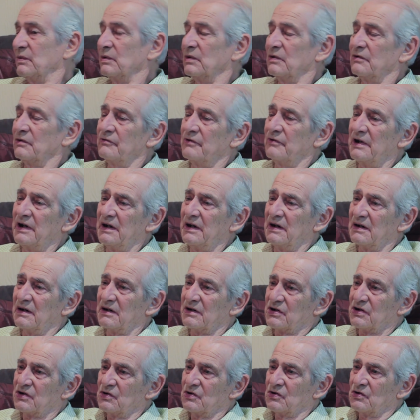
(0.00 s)
will read a
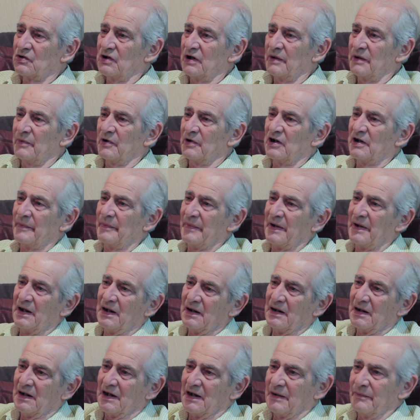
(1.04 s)
story by a man
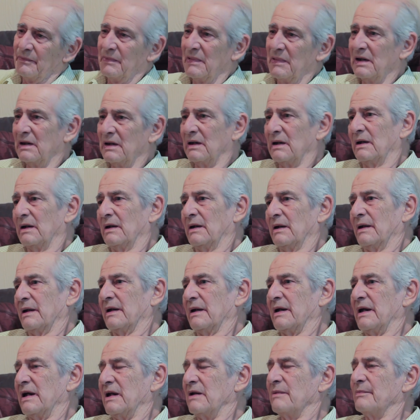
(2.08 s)
named
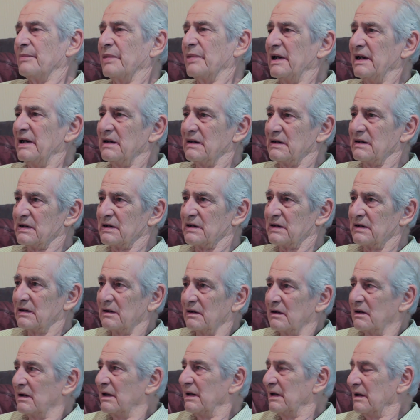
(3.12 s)
Ken Peters.
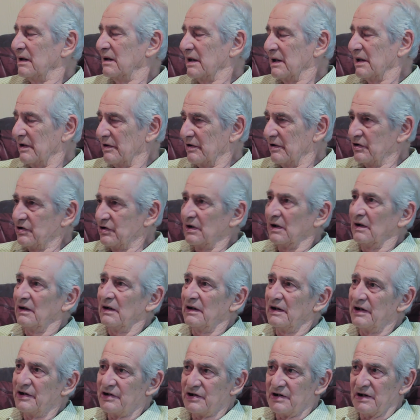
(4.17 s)
I encourage you to
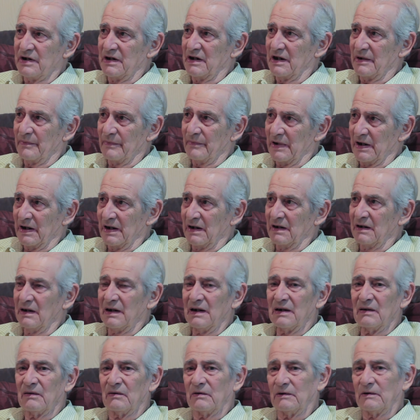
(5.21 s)
listen to that man.
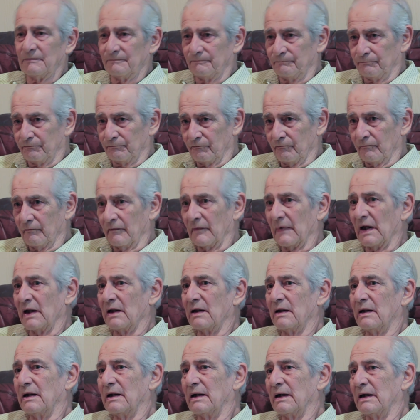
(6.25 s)
Now,
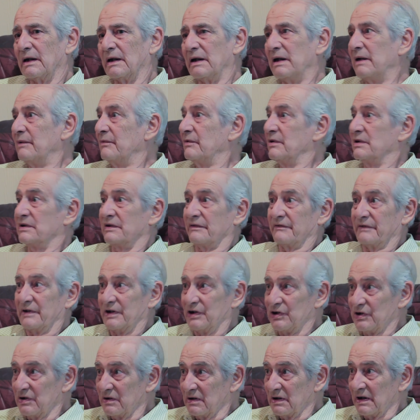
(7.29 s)
it was a
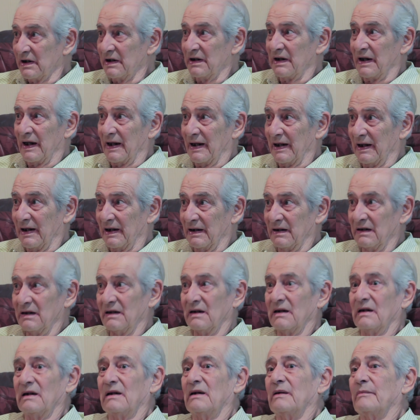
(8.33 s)
vision that he had,
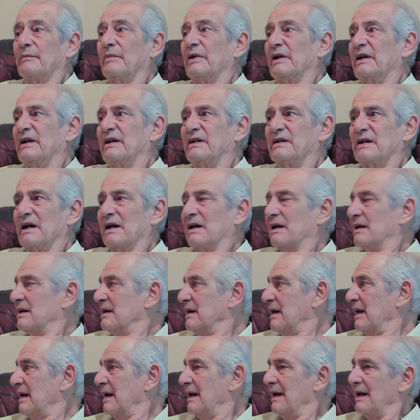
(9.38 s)
but it's
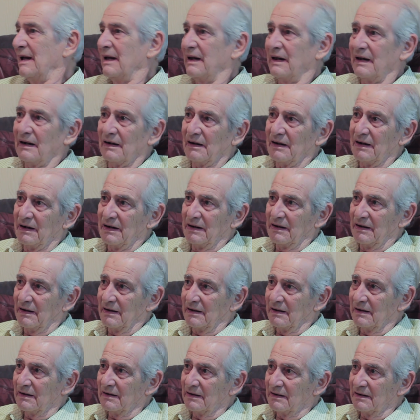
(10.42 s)
uncannily
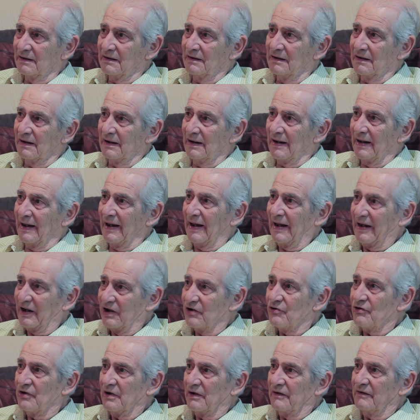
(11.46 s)

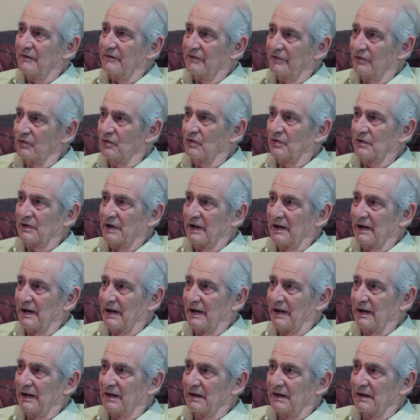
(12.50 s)
accurate for today.